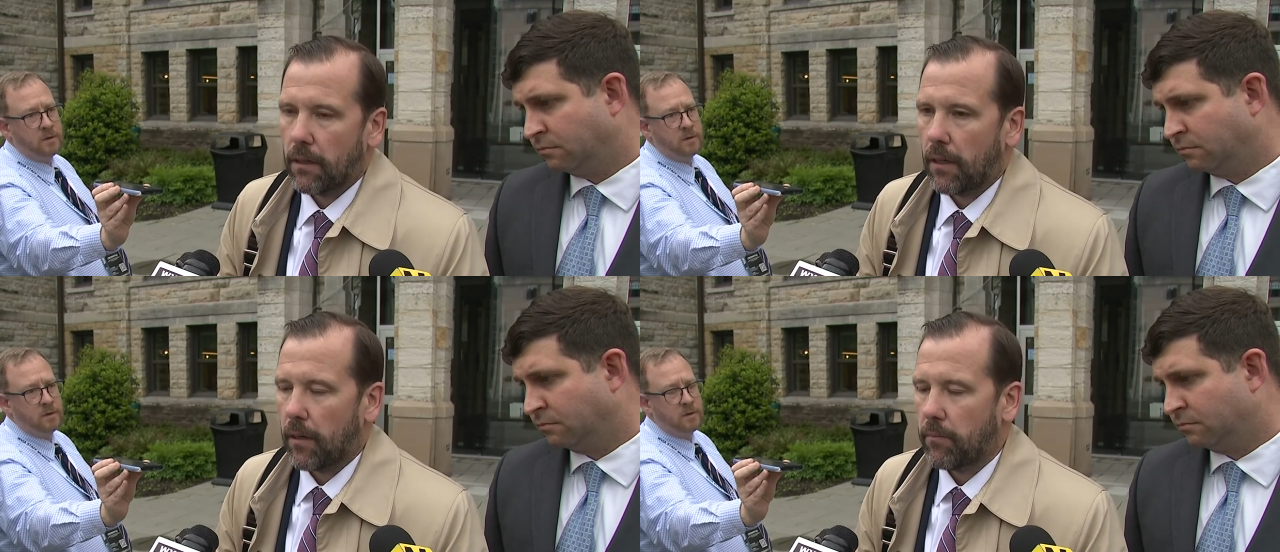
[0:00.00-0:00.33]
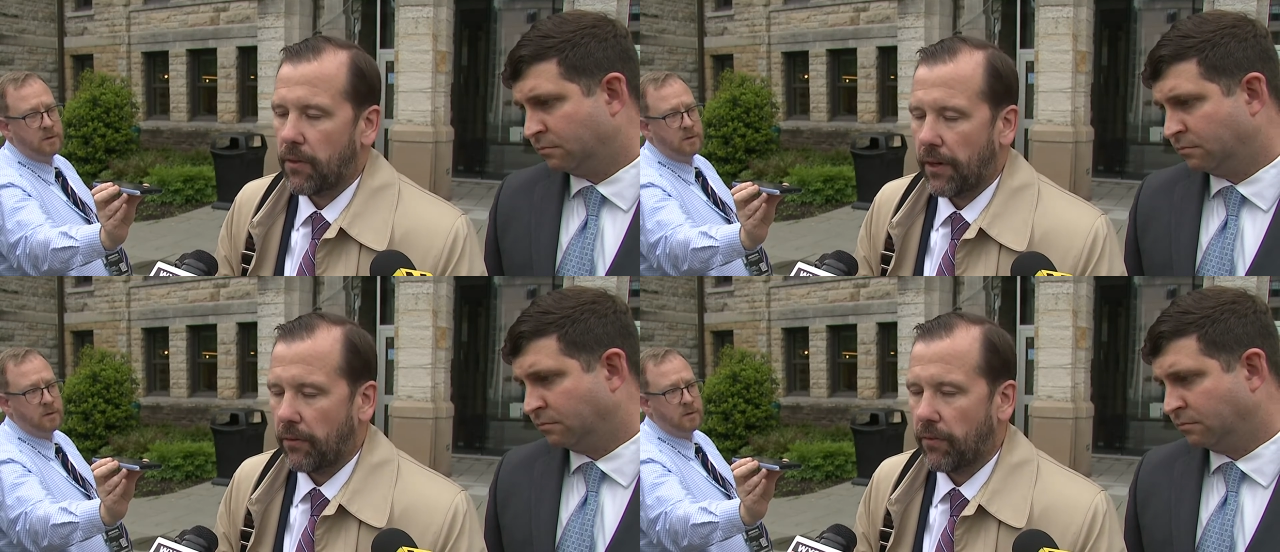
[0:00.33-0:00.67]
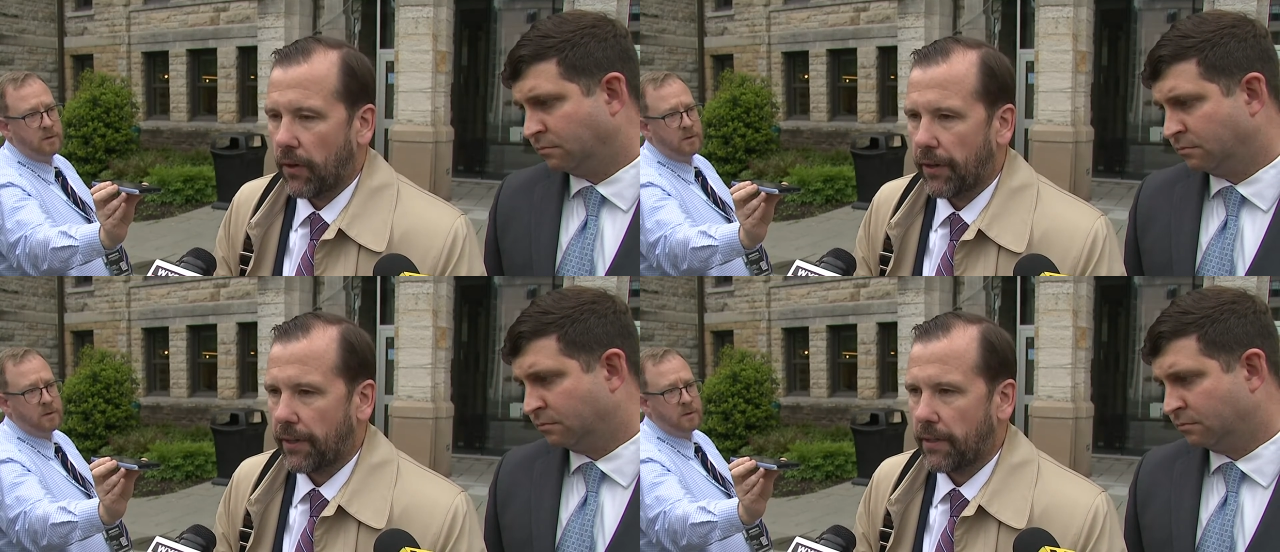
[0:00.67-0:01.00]
Speaker 1: um, their
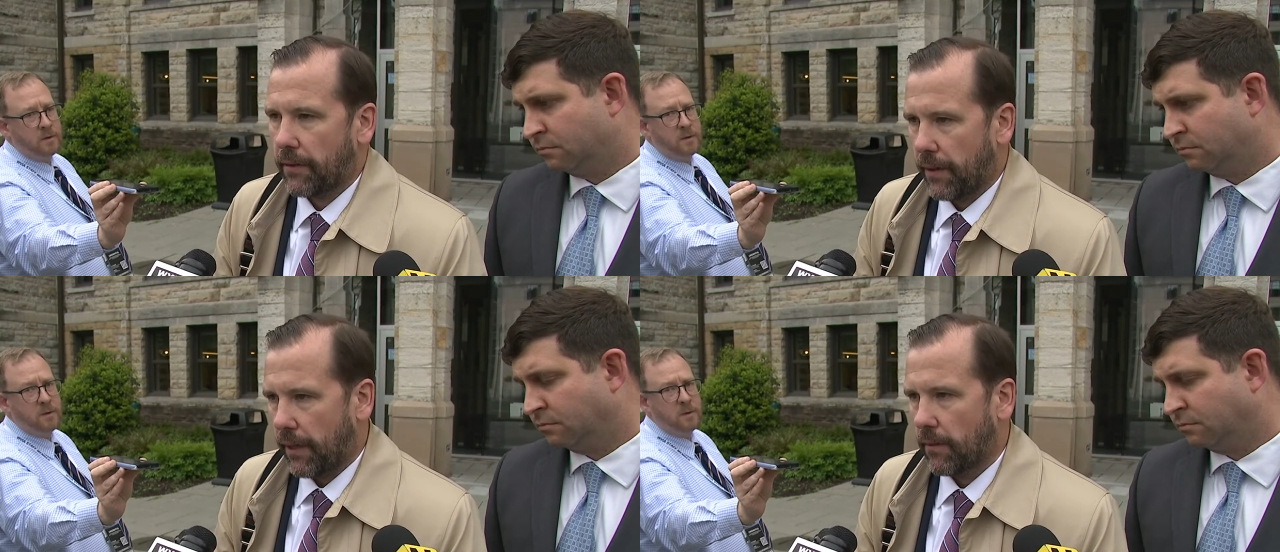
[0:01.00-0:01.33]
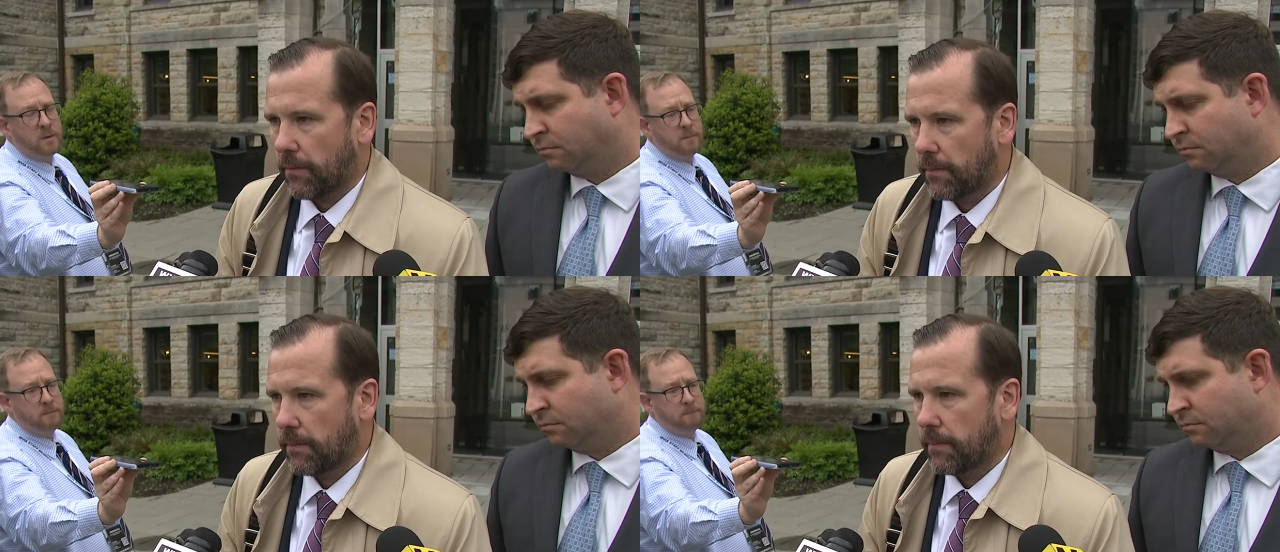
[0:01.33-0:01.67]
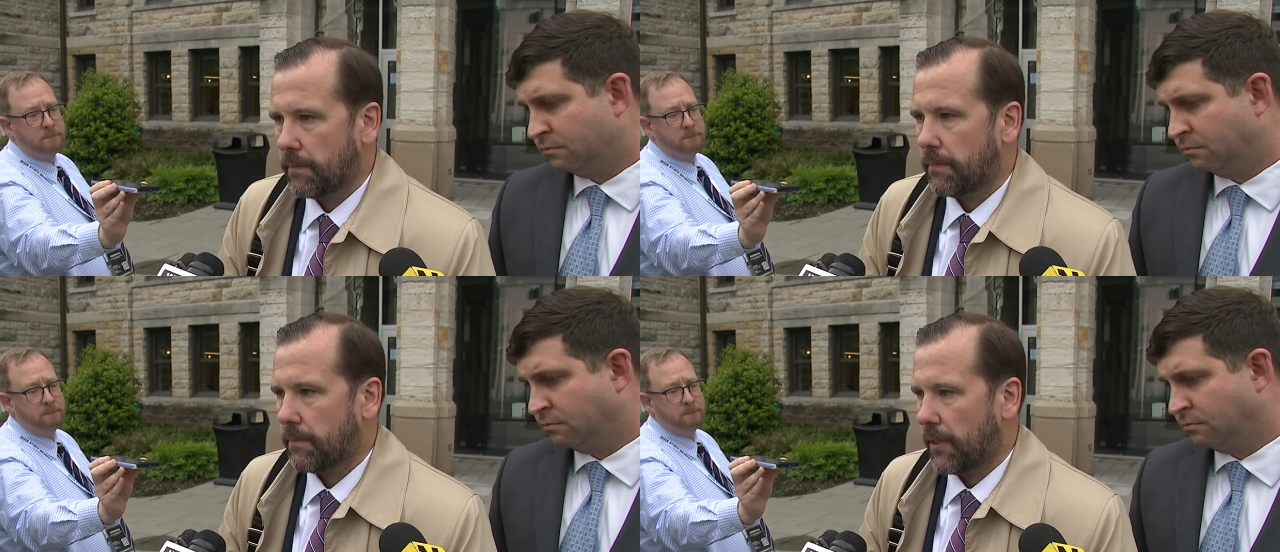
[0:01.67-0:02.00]
verdict and their
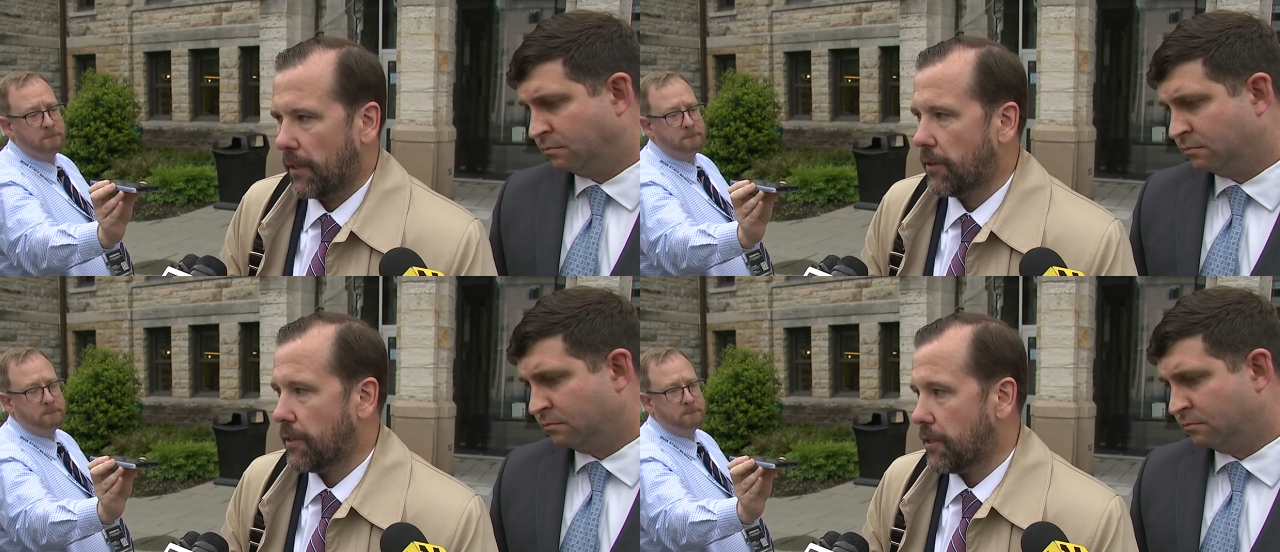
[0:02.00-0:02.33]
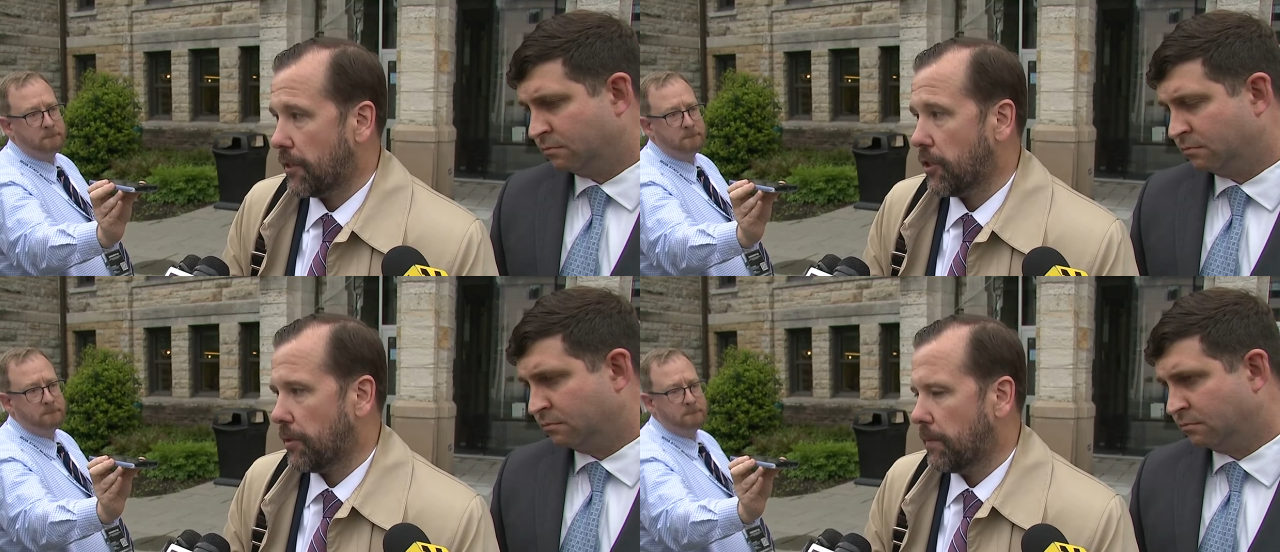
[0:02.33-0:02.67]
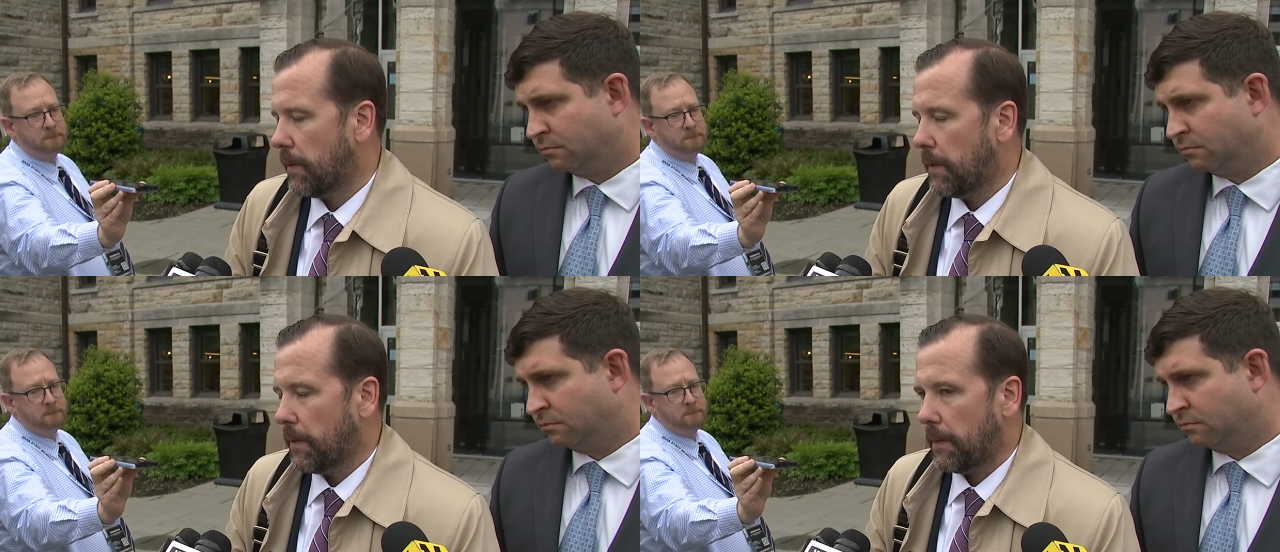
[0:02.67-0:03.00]
their decision.
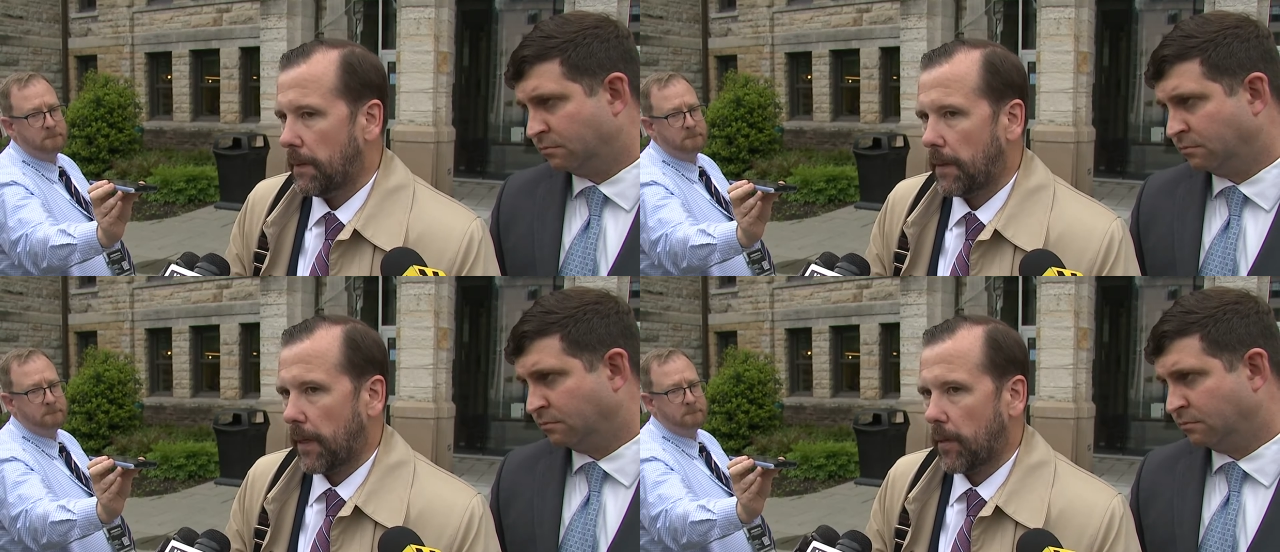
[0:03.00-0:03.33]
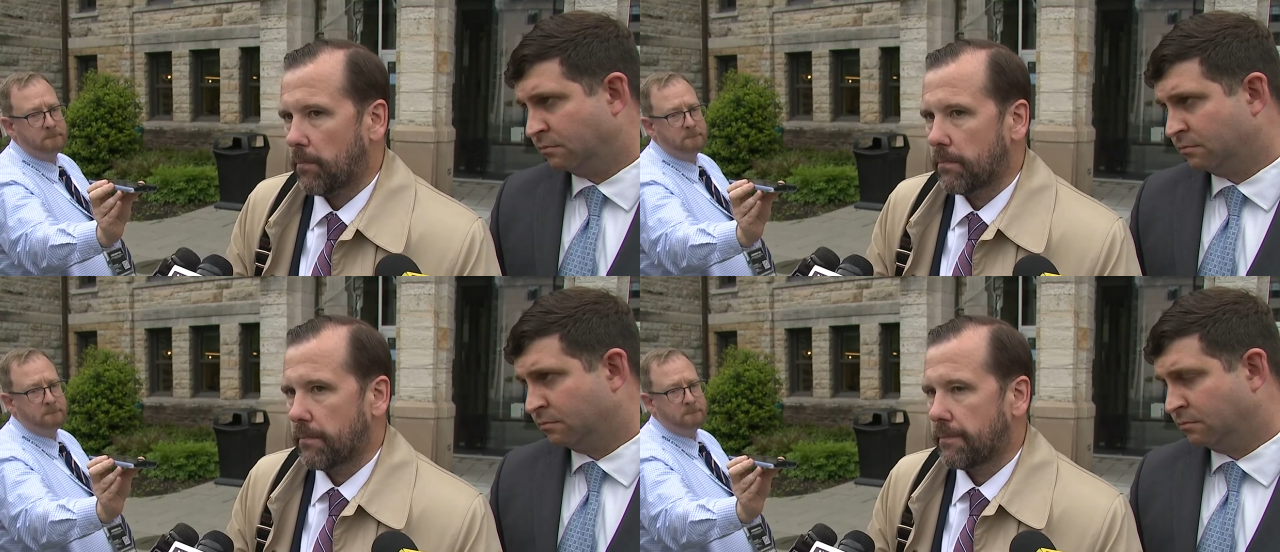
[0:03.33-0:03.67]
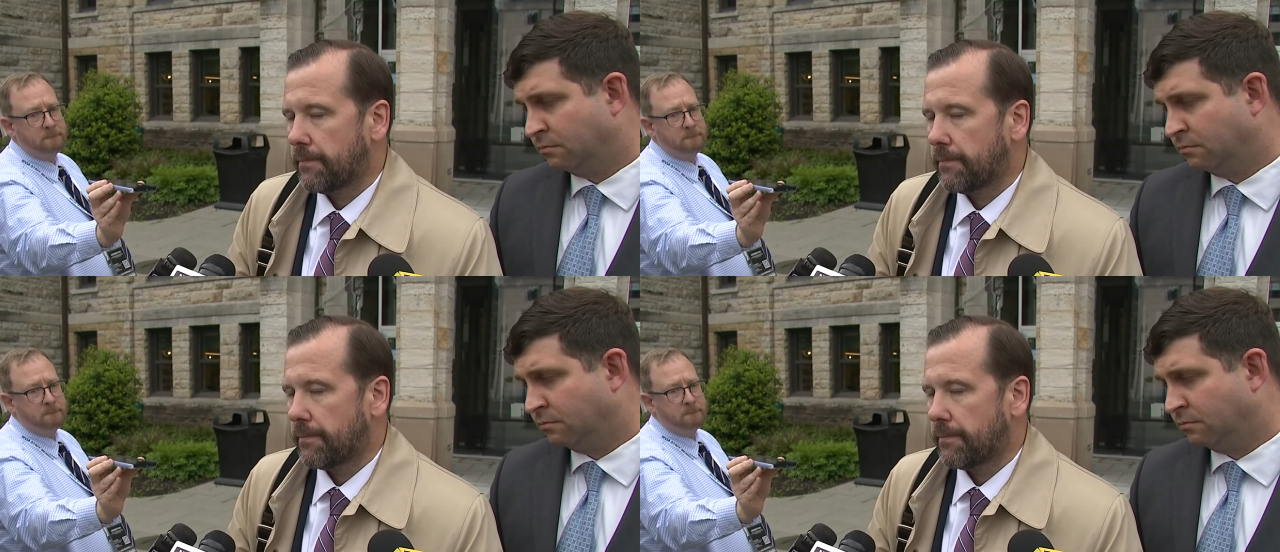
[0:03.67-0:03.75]
Um,